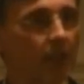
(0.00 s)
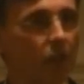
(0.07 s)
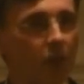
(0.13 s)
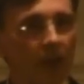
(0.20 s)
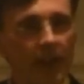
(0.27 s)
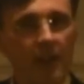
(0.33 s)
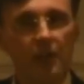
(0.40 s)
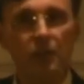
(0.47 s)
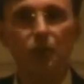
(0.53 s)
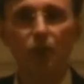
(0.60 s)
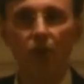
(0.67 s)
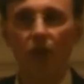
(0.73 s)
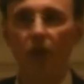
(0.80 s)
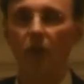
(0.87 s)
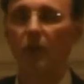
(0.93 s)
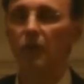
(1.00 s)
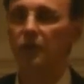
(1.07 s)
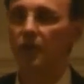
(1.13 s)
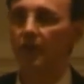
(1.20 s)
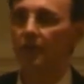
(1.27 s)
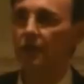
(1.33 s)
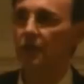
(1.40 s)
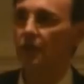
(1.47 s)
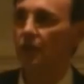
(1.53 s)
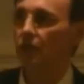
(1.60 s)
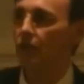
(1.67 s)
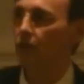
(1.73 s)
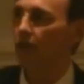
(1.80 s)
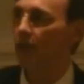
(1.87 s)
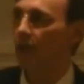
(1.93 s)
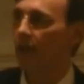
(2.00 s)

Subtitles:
I'm writing this book called What Would Jefferson Do?